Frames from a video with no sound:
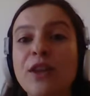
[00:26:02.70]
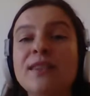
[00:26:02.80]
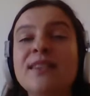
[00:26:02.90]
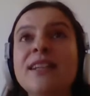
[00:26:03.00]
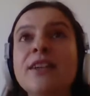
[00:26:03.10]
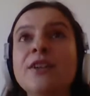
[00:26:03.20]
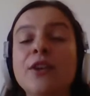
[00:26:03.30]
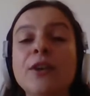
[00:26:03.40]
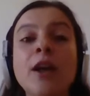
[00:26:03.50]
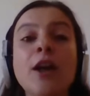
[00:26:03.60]
the
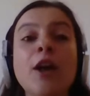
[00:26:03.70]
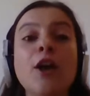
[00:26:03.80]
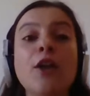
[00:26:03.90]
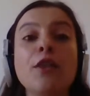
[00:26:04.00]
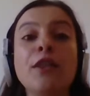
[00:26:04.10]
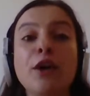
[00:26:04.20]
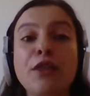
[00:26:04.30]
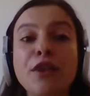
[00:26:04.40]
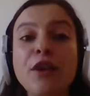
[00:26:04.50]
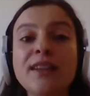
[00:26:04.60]
Interior the
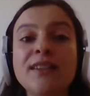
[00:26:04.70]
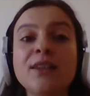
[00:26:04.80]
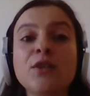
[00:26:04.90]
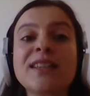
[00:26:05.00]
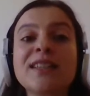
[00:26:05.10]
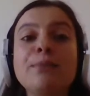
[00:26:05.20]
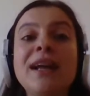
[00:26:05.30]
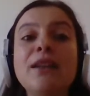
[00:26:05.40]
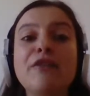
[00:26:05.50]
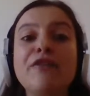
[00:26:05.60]
authority to
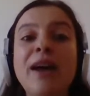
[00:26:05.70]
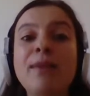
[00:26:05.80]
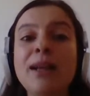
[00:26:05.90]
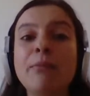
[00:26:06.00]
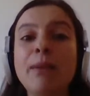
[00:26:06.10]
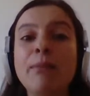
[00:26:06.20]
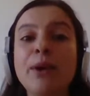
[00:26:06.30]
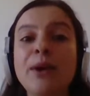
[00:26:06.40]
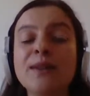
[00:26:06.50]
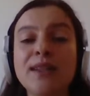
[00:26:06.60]
expel the family
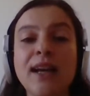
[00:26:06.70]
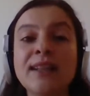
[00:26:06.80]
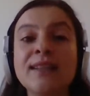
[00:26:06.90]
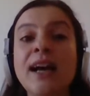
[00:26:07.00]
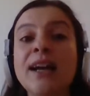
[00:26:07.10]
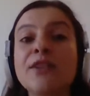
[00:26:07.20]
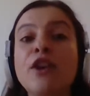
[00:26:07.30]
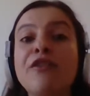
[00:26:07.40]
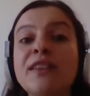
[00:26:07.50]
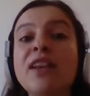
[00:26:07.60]
members, I cite,
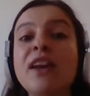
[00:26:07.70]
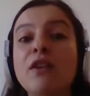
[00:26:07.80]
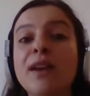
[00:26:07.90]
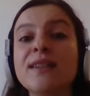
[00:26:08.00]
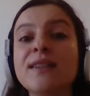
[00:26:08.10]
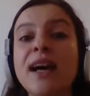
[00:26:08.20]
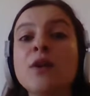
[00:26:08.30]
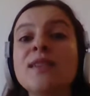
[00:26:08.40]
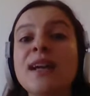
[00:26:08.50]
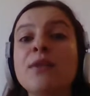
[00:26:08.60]
of a terrorist
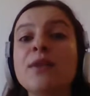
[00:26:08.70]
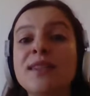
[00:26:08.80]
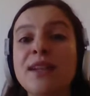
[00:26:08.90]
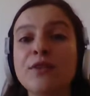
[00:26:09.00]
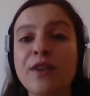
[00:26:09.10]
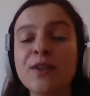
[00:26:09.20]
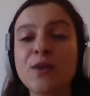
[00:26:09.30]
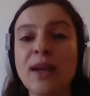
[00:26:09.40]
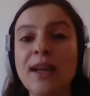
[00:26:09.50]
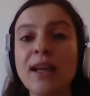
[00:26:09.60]
outside the state of
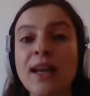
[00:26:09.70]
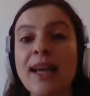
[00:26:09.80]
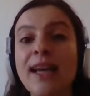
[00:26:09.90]
Israel.